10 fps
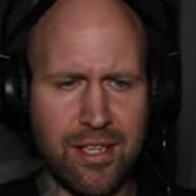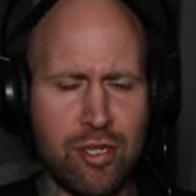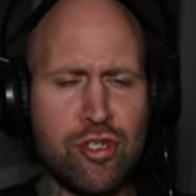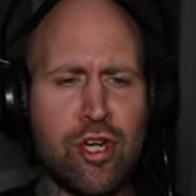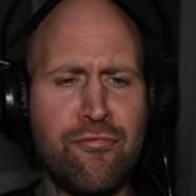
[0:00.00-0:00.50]

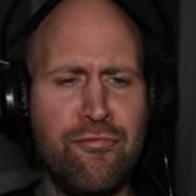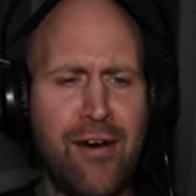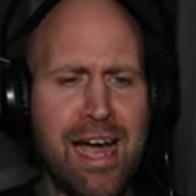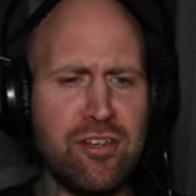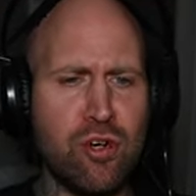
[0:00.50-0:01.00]
You should
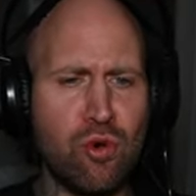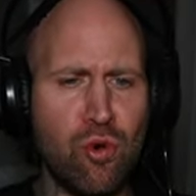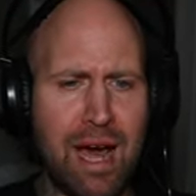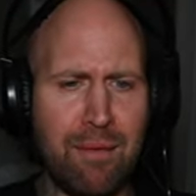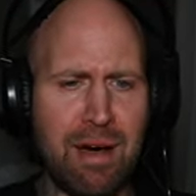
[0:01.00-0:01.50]
find your
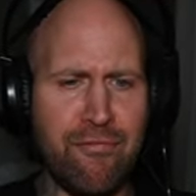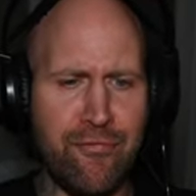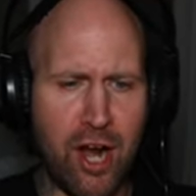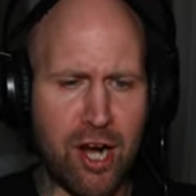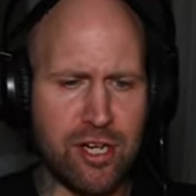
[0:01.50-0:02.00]
grandma
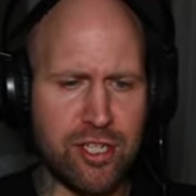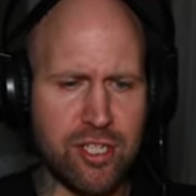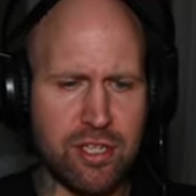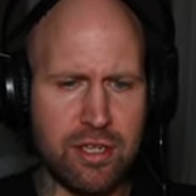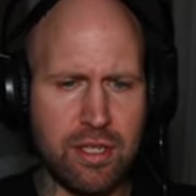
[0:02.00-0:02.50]

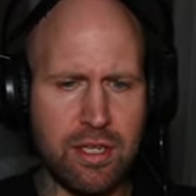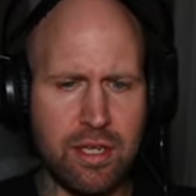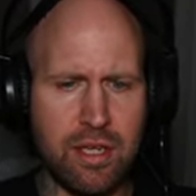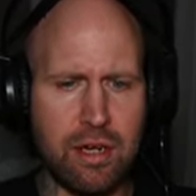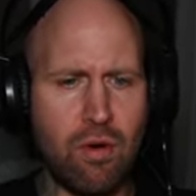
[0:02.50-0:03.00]
first.
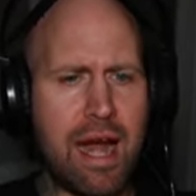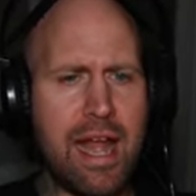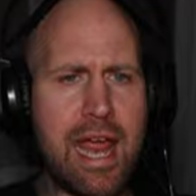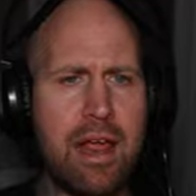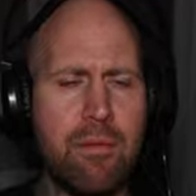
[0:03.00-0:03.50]

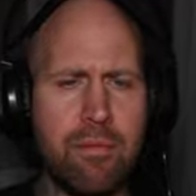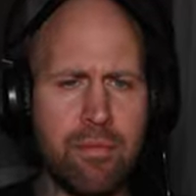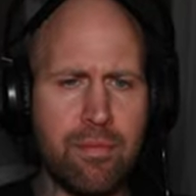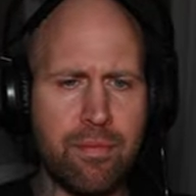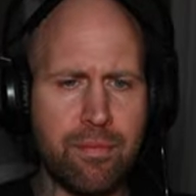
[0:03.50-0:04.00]
Granny,
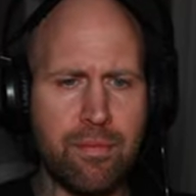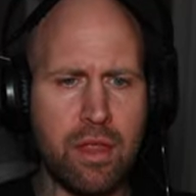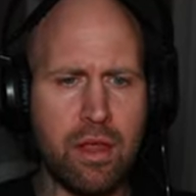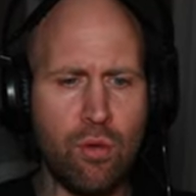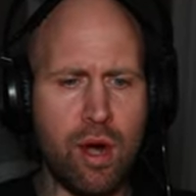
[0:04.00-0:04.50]

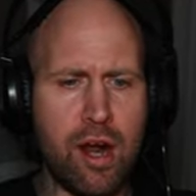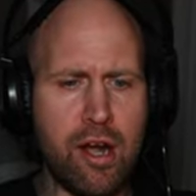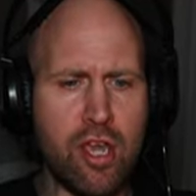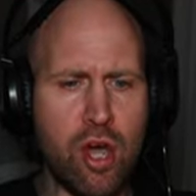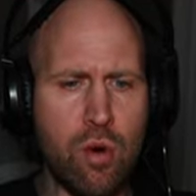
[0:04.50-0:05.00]
where
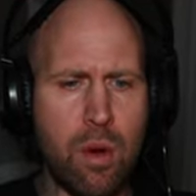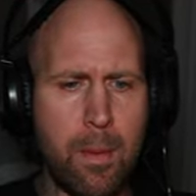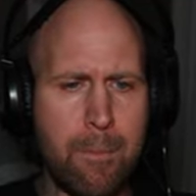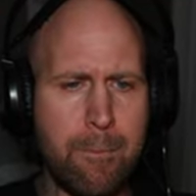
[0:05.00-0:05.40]
are you?